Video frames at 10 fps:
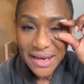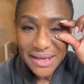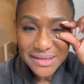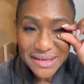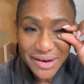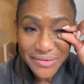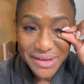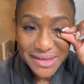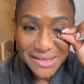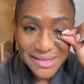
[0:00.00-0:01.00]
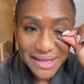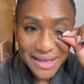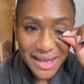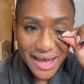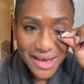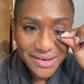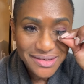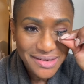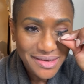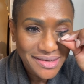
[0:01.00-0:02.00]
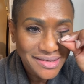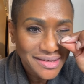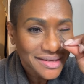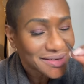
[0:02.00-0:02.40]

Let's get rid of these lashes.